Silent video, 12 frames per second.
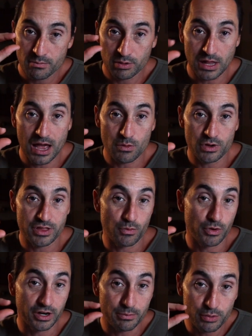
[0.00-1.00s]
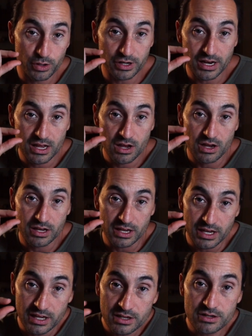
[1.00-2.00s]
plywood that we're going to put
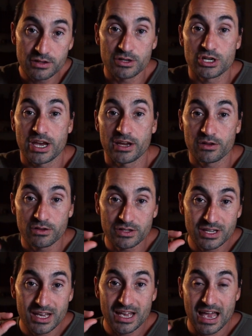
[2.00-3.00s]
into the channels